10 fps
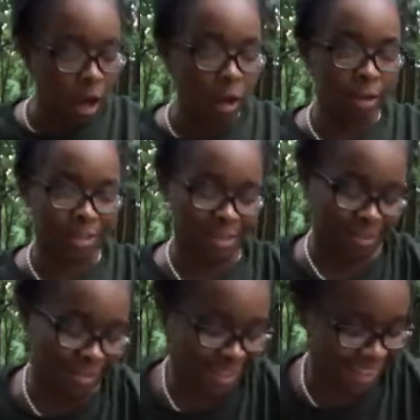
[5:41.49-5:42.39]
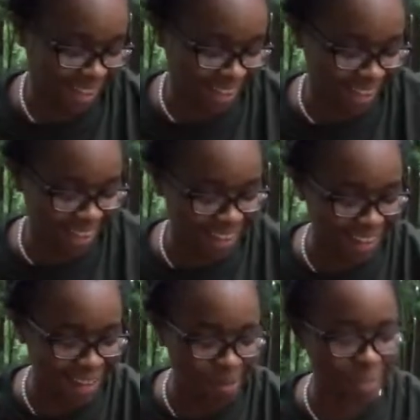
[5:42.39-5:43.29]
Also,
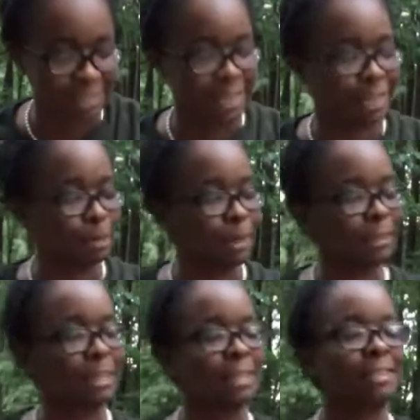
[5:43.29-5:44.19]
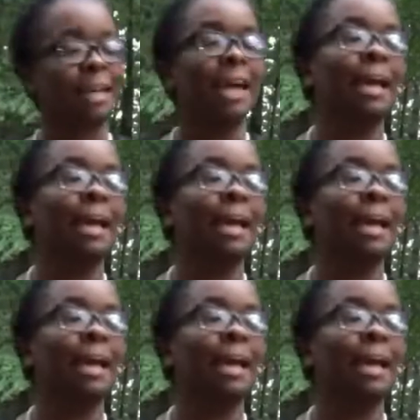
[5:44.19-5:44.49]
hey, I'm excited about this.